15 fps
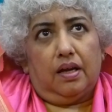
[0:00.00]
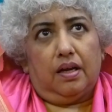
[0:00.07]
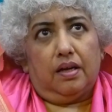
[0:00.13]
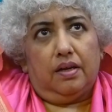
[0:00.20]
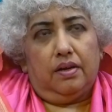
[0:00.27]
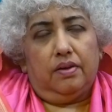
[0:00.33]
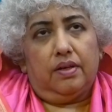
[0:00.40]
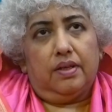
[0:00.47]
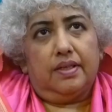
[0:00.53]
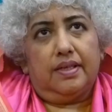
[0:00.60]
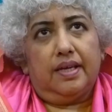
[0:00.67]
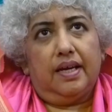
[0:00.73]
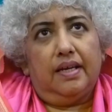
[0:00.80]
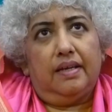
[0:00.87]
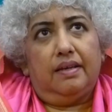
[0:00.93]
you can
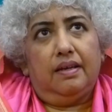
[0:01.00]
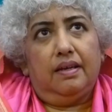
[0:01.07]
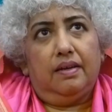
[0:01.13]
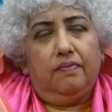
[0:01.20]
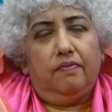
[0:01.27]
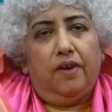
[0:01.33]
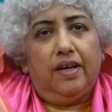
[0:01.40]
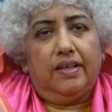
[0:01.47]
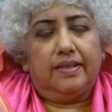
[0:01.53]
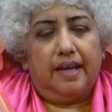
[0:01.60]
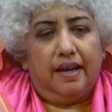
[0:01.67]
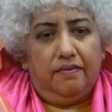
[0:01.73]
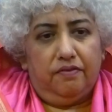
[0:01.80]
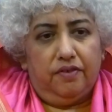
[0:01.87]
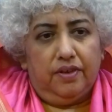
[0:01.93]
say it affects
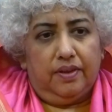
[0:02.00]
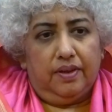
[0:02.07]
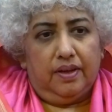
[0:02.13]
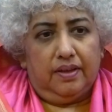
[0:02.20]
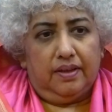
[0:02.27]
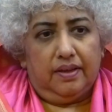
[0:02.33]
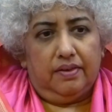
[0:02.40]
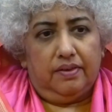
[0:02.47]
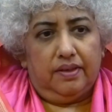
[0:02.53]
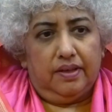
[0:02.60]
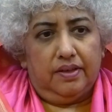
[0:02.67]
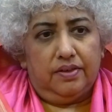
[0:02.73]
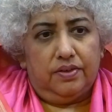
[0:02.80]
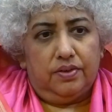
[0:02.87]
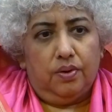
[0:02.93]
everything.
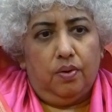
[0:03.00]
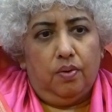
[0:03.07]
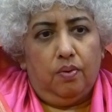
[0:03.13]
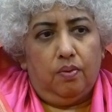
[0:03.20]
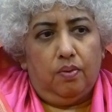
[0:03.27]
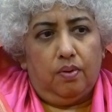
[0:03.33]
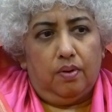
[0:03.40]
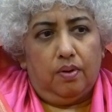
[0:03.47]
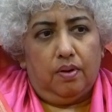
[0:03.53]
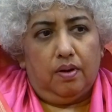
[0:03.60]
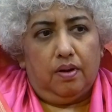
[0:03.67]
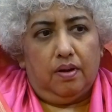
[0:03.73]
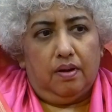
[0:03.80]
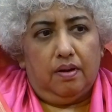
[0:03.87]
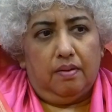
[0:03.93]
They're so
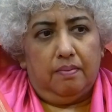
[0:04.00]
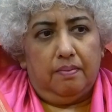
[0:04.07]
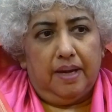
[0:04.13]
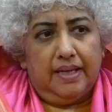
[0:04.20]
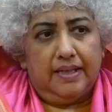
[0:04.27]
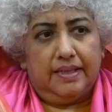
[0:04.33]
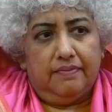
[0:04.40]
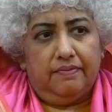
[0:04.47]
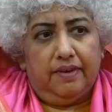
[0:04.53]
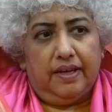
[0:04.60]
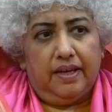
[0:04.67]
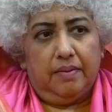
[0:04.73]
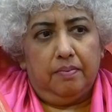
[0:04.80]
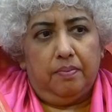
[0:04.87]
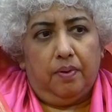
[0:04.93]

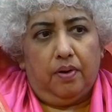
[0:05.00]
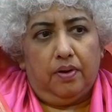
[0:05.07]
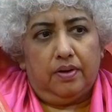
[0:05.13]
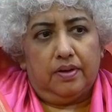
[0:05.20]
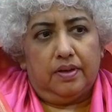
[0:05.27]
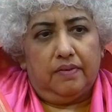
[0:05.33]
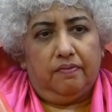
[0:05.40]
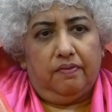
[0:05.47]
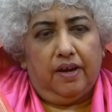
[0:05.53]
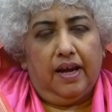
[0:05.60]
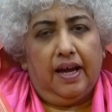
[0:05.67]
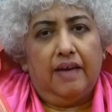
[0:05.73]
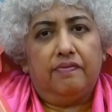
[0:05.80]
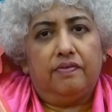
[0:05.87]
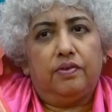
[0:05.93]
massively important. If I
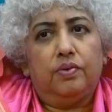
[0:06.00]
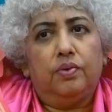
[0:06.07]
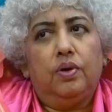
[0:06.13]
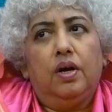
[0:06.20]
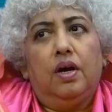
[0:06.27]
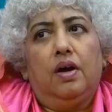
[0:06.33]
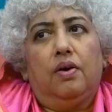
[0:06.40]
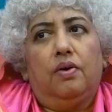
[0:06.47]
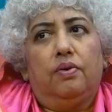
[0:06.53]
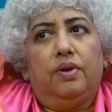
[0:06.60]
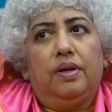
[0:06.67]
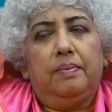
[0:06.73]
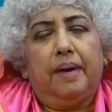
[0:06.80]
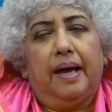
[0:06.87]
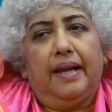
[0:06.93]
have to
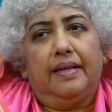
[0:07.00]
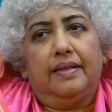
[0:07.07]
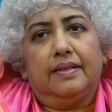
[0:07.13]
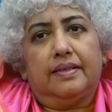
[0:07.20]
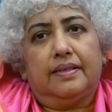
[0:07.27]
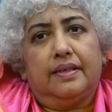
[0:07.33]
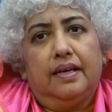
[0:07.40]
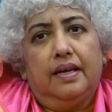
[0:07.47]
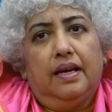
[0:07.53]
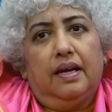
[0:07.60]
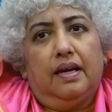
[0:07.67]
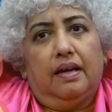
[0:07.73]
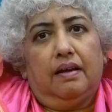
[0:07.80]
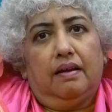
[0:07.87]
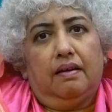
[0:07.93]
rebalance
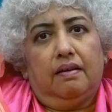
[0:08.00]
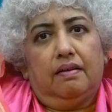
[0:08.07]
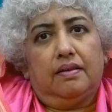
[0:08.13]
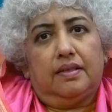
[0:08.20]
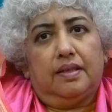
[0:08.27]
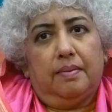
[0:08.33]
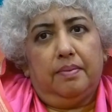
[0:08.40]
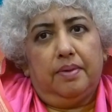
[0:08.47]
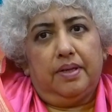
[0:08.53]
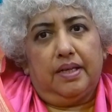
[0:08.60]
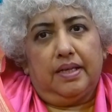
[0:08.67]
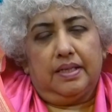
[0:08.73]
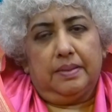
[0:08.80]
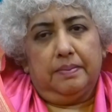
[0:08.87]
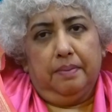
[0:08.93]

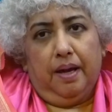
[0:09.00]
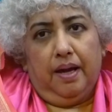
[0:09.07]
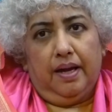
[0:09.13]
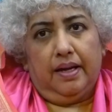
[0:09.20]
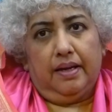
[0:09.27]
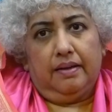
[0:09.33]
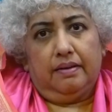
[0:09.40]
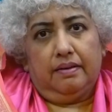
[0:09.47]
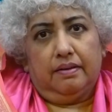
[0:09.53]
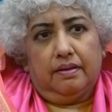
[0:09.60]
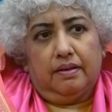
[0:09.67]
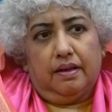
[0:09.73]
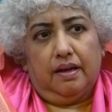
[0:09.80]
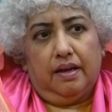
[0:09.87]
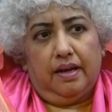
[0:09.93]
somebody's mind,
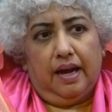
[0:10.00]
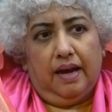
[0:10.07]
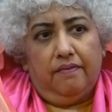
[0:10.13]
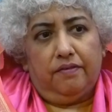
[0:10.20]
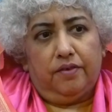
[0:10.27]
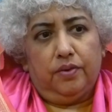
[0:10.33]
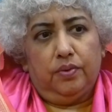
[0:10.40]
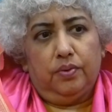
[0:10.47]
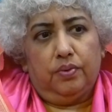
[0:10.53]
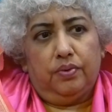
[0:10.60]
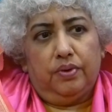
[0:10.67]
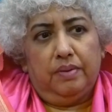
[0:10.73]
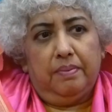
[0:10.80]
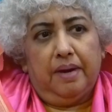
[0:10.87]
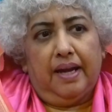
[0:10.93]
I'd have to
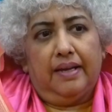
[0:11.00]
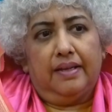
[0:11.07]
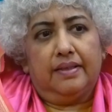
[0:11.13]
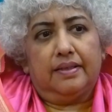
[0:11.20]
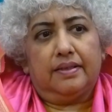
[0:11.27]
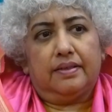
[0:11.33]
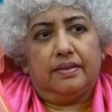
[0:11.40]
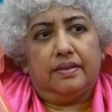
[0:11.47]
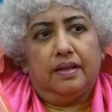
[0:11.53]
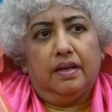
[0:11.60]
rebalance